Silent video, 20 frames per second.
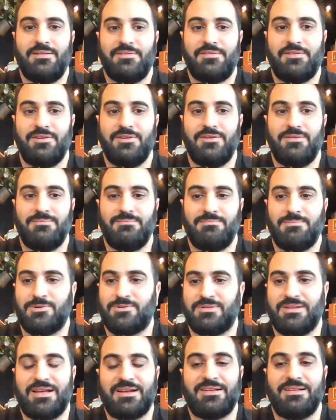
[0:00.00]
So,
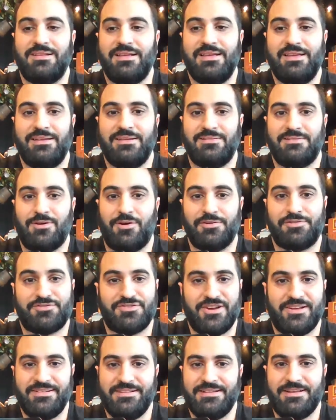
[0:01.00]
look, luckily, the
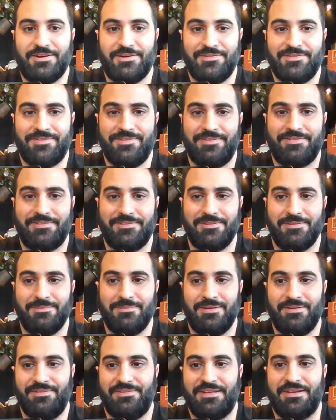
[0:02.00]
Australian health system
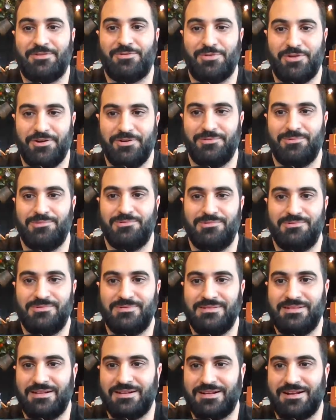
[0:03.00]
is incredible.
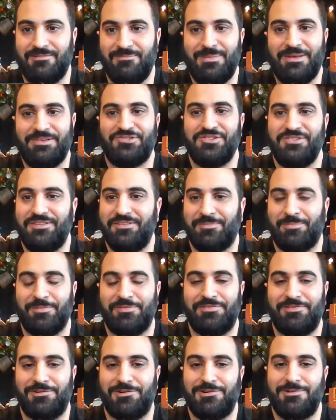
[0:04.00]
Like, I've mentioned this
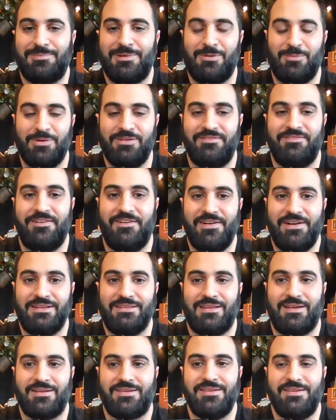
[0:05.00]
before, but we're very
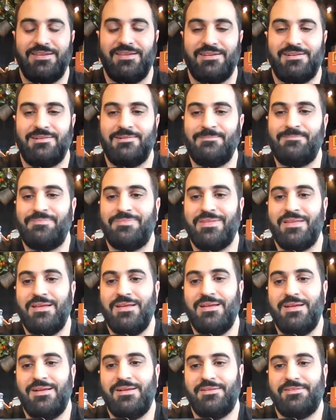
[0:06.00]
lucky here.
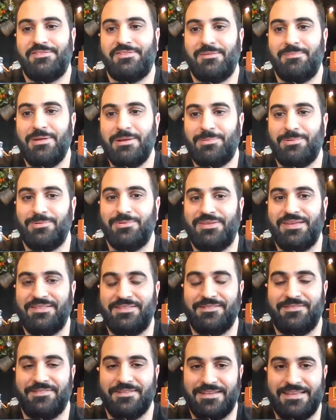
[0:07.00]
Some people tend
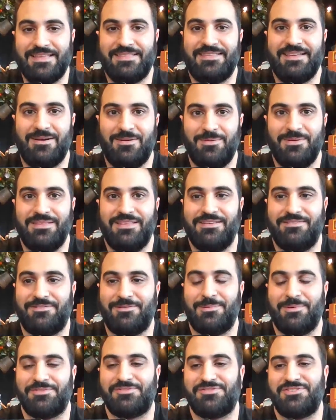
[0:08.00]
to forget that when they're
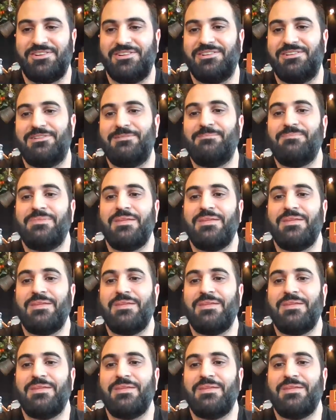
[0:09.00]
from Australia.